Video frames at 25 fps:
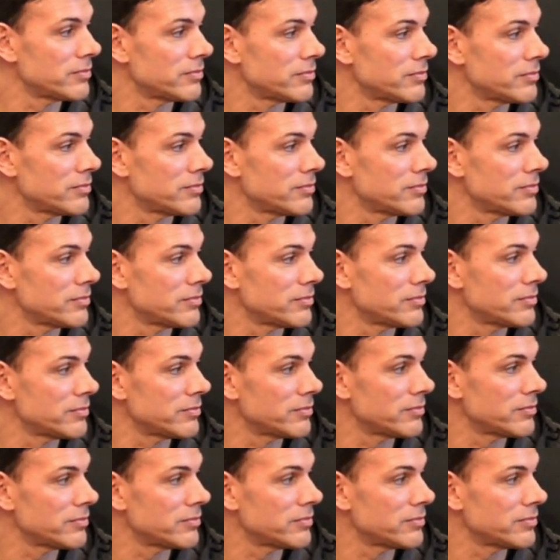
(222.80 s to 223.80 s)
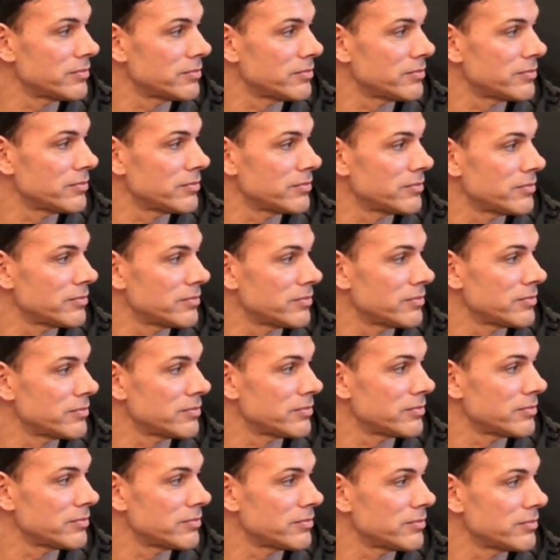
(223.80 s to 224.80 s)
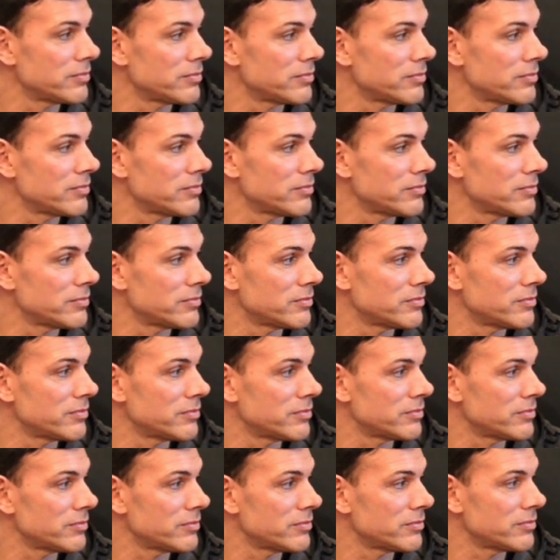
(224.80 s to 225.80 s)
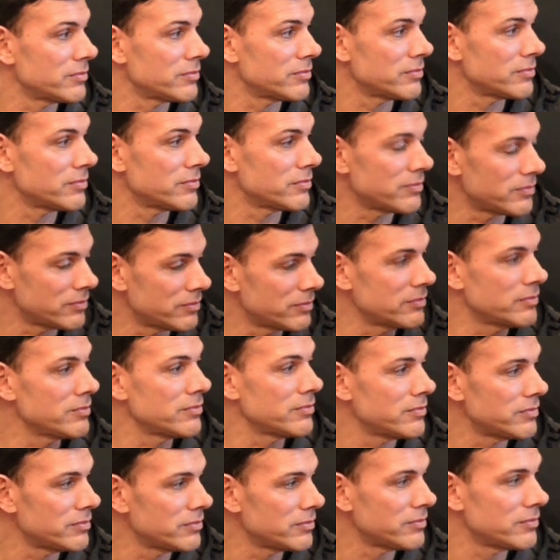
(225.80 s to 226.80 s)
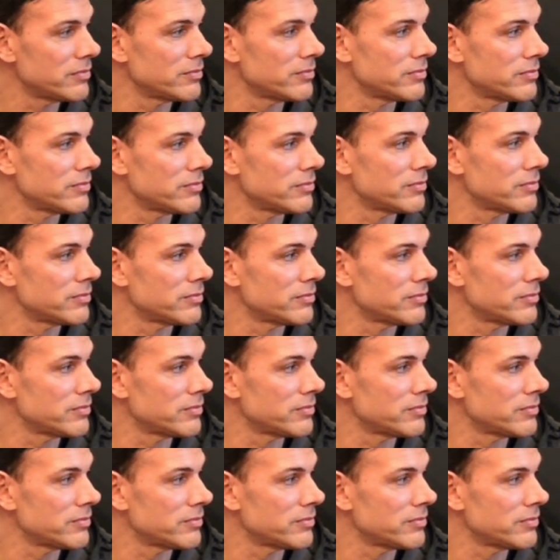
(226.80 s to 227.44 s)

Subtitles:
(silent)